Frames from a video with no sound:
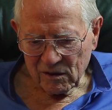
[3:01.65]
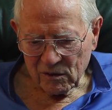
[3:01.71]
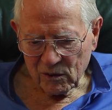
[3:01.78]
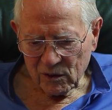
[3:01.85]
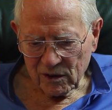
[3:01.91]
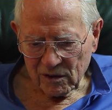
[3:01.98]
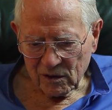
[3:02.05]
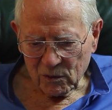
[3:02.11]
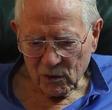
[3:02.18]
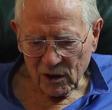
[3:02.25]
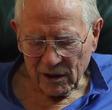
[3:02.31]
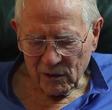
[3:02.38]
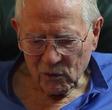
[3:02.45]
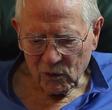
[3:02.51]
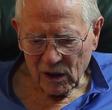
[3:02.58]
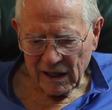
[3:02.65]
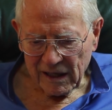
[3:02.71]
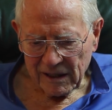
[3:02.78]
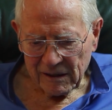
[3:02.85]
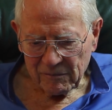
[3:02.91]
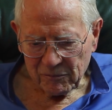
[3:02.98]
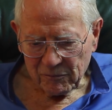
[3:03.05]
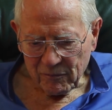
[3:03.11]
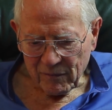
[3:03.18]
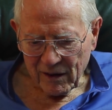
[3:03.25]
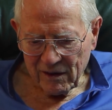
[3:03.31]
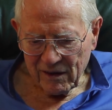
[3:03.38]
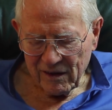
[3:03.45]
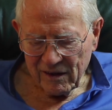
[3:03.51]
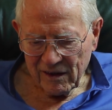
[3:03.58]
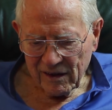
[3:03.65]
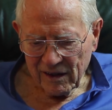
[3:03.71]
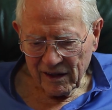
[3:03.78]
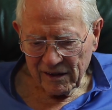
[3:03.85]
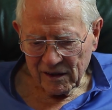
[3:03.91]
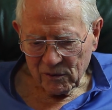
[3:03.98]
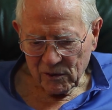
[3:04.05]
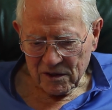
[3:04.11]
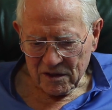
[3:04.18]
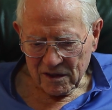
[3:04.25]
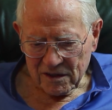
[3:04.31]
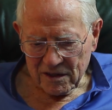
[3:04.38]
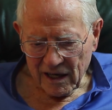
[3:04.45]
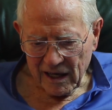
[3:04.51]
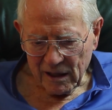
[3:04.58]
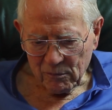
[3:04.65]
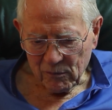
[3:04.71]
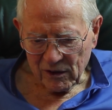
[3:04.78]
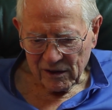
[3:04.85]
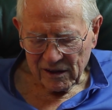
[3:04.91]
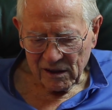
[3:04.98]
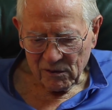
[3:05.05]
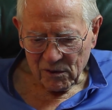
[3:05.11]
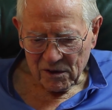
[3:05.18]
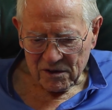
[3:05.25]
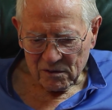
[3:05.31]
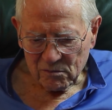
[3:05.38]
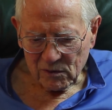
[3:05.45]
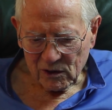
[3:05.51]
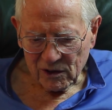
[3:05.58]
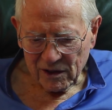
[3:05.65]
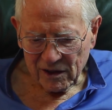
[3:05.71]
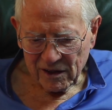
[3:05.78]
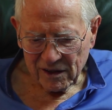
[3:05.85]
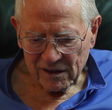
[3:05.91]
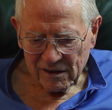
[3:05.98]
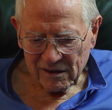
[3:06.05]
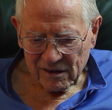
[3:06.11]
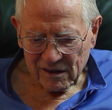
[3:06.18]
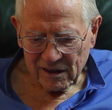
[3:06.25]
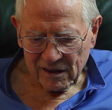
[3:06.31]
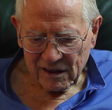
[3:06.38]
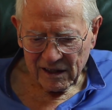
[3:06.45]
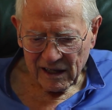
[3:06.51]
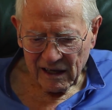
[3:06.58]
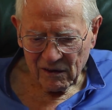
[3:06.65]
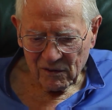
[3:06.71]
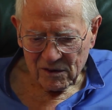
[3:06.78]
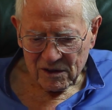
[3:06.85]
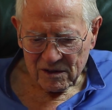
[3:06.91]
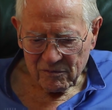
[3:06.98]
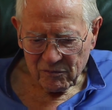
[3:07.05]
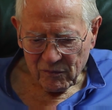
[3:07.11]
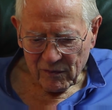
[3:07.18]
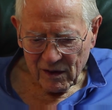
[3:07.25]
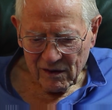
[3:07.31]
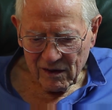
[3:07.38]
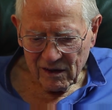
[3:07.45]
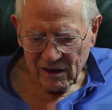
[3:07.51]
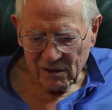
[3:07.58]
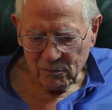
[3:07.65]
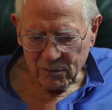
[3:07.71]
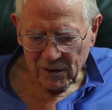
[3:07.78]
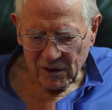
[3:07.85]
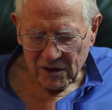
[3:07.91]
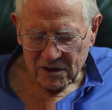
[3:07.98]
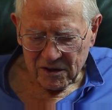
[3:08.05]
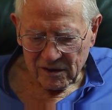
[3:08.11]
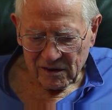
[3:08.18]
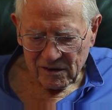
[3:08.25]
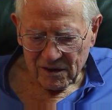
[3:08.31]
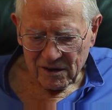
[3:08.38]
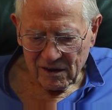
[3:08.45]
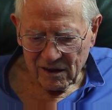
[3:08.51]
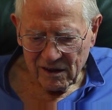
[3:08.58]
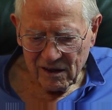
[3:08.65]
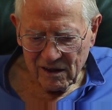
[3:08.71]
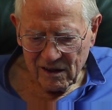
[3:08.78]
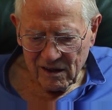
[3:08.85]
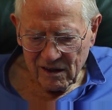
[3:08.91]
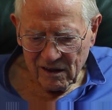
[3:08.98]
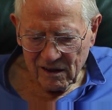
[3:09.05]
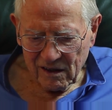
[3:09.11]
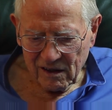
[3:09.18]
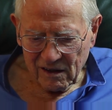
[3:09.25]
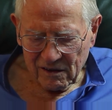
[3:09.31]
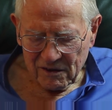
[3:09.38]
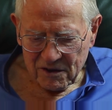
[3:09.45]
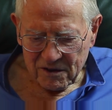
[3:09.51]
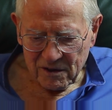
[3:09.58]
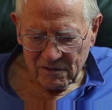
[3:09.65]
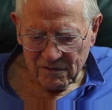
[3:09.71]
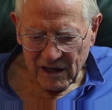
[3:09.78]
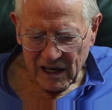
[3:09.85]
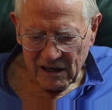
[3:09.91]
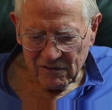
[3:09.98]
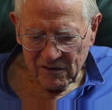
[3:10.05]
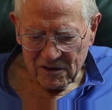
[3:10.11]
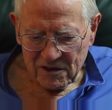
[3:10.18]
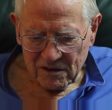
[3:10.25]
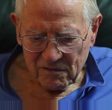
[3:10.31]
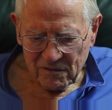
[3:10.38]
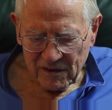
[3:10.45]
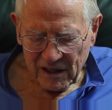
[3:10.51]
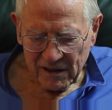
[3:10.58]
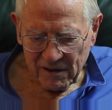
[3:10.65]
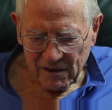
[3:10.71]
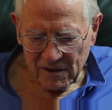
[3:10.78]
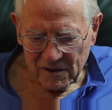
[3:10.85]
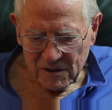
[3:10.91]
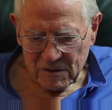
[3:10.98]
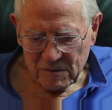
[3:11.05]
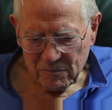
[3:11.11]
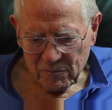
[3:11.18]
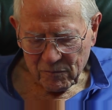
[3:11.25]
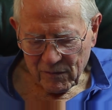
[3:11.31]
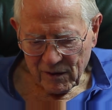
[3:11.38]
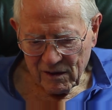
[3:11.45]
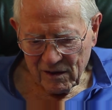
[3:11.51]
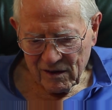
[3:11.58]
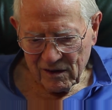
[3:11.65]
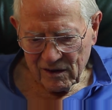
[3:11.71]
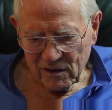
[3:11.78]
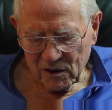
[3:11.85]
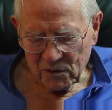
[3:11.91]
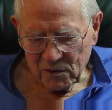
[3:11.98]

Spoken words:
World War I. And it was a time when there were some lurid accounts and personal survivors and veterans who